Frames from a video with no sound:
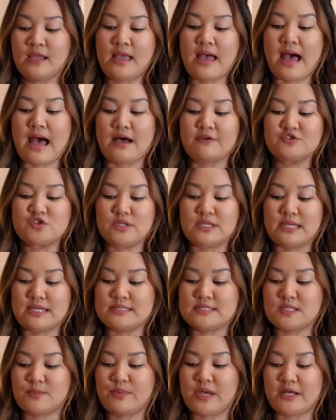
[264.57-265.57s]
After the
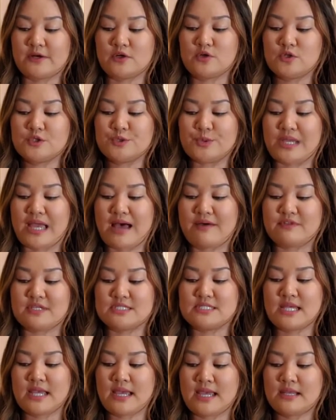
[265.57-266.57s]
Ace of Pentacles, we have the
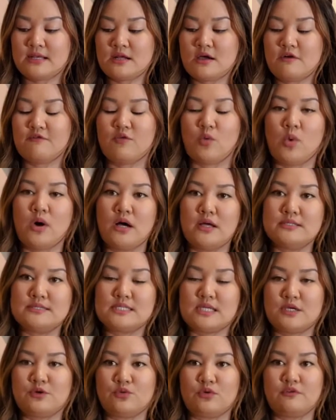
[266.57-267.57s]
Ten of Wands
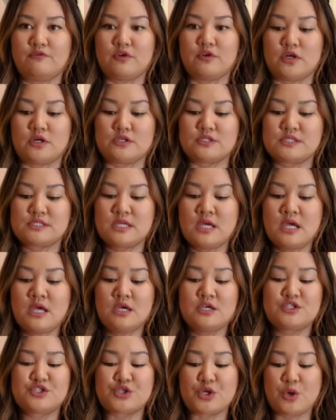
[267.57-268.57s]
in reverse.
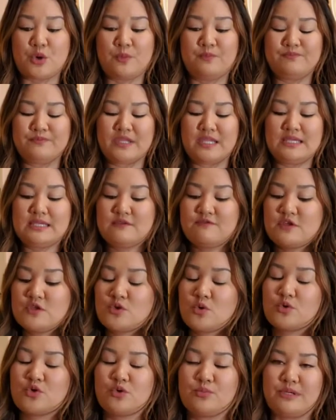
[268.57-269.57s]
So even
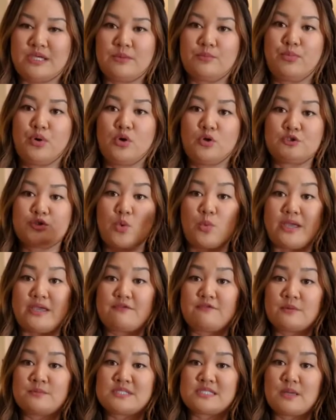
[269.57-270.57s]
though you're being pulled away
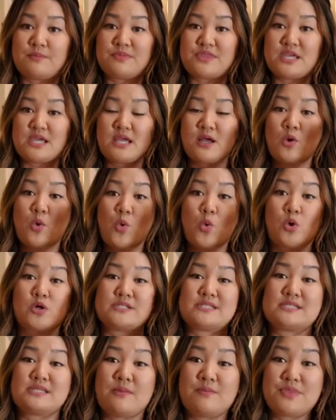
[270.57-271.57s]
from something or
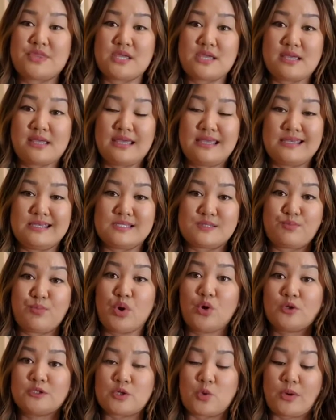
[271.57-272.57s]
something is
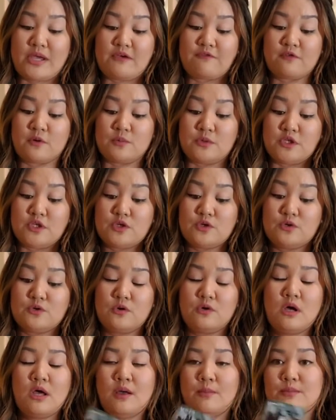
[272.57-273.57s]
pulled away from
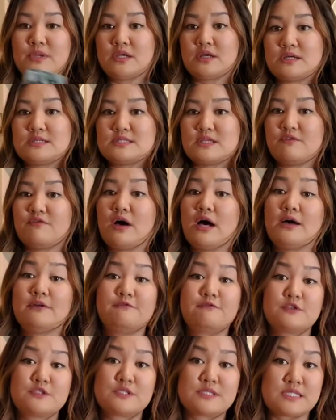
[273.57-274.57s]
you because of
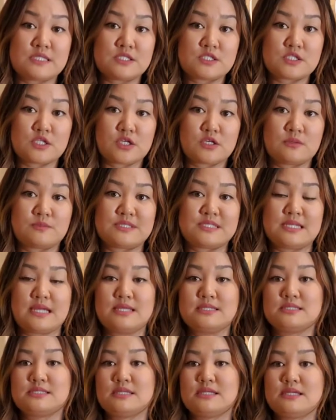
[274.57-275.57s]
unforeseen
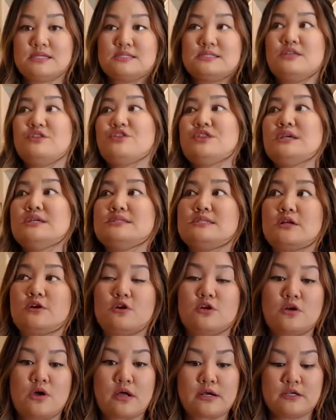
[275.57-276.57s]
circumstances, things that
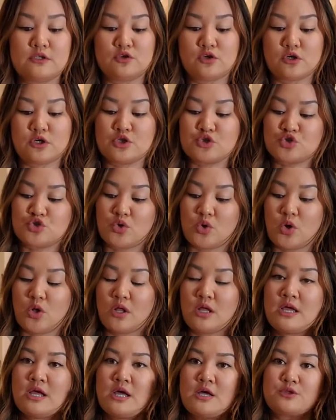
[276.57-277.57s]
are not in your
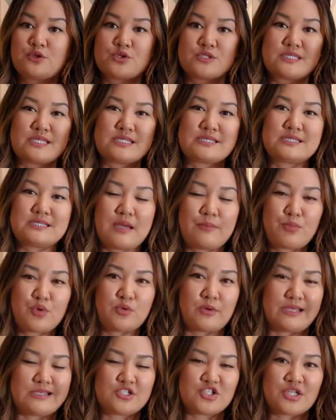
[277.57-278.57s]
control, there's a
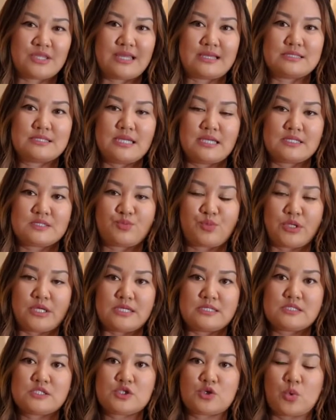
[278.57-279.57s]
separation that takes
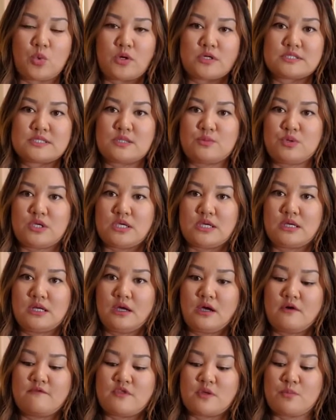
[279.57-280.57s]
place towards the beginning
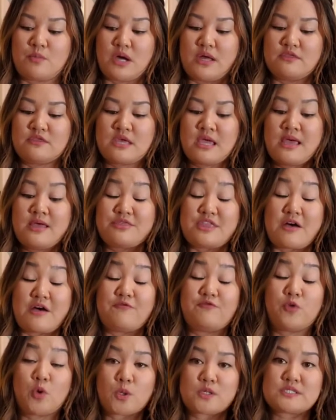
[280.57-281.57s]
of the month that
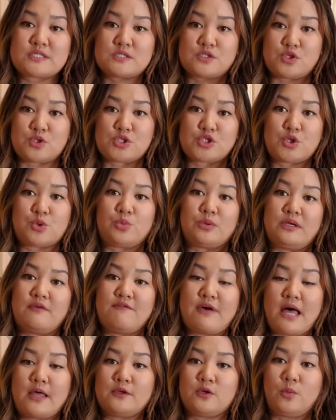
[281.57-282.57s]
forces you to
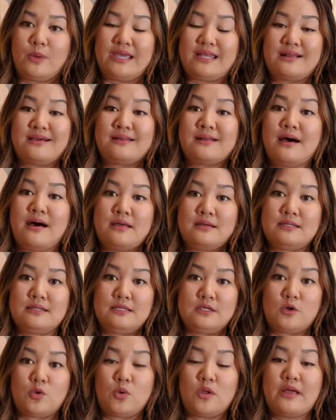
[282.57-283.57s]
reevaluate an
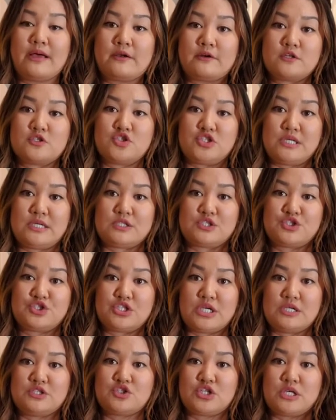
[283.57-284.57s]
unequal energy
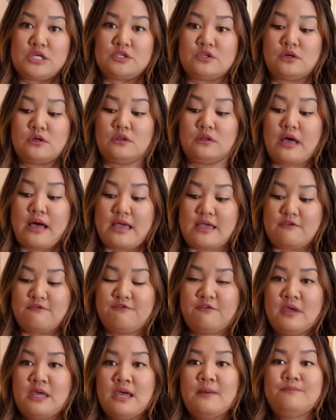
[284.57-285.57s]
exchange in your life.
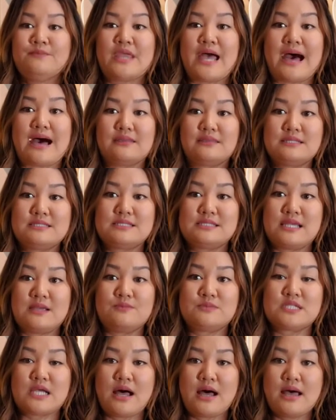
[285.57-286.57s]
At the
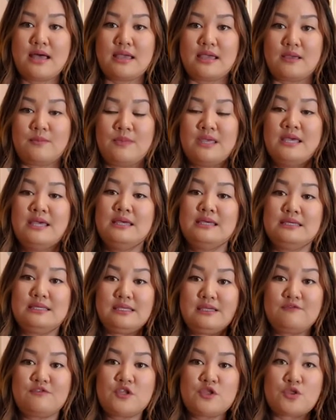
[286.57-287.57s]
same time,
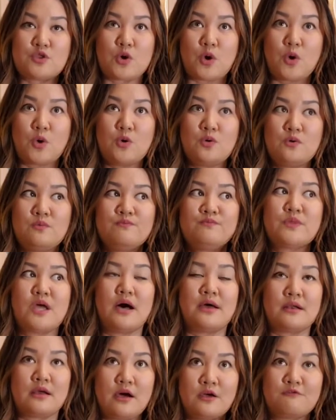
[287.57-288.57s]
even though
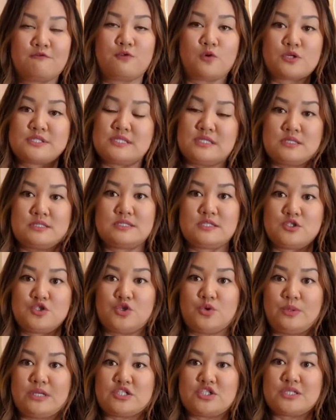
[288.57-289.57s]
an unforeseen
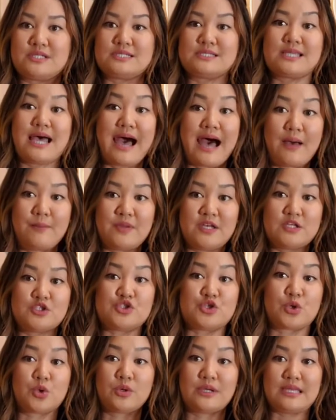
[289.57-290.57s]
situation is happening
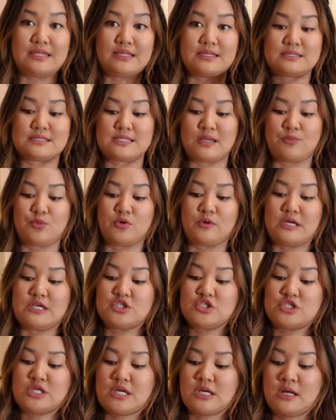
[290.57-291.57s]
to create that
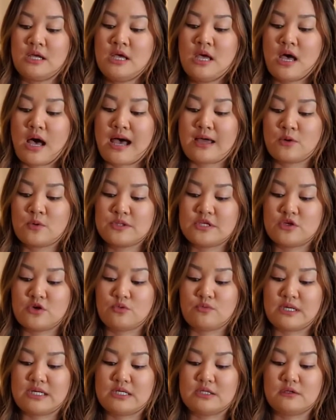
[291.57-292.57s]
separation, I don't think you're
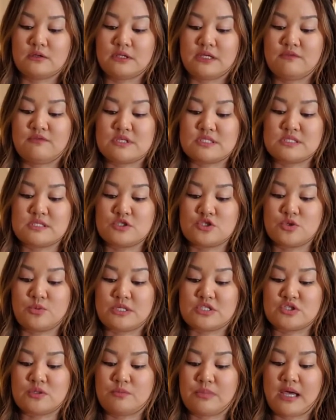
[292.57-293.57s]
ready to leave the
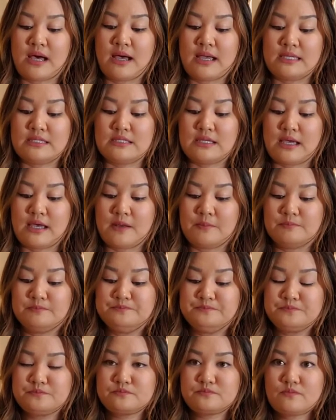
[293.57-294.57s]
situation behind yet
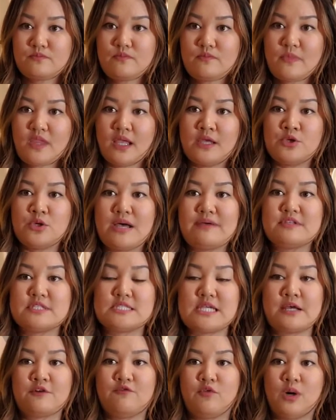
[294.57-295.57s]
you have the
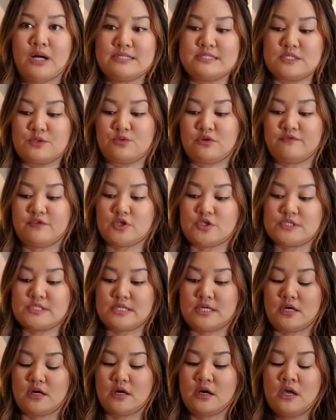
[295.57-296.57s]
10 of wands in reverse
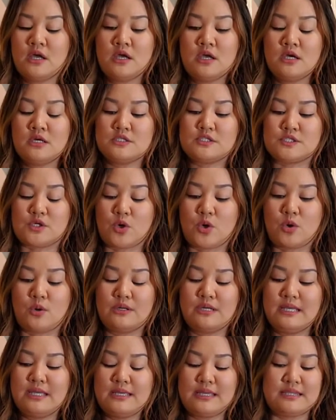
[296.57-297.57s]
here. So
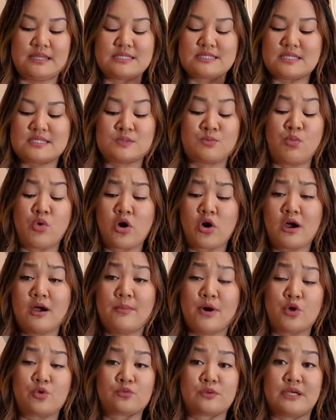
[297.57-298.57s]
this is more
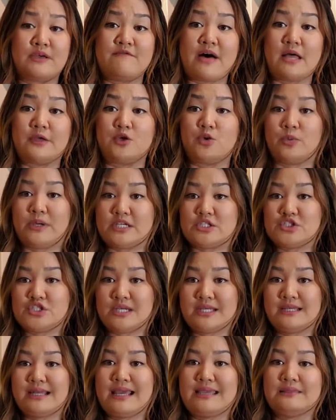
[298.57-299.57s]
about
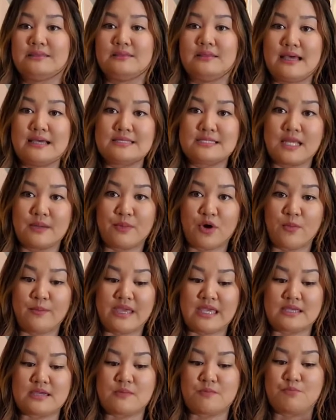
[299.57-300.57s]
reevaluation and less about
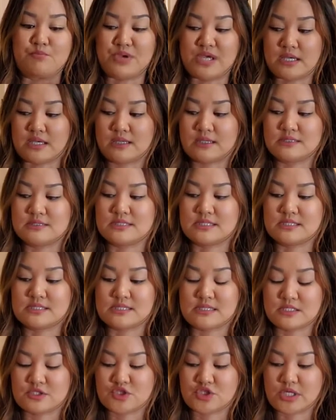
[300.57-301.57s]
making big
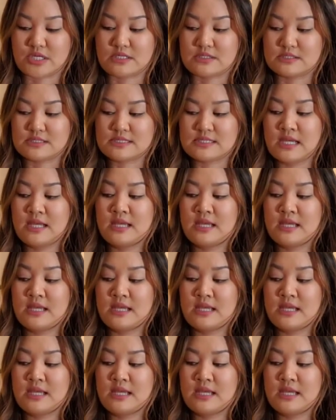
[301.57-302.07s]
decisions.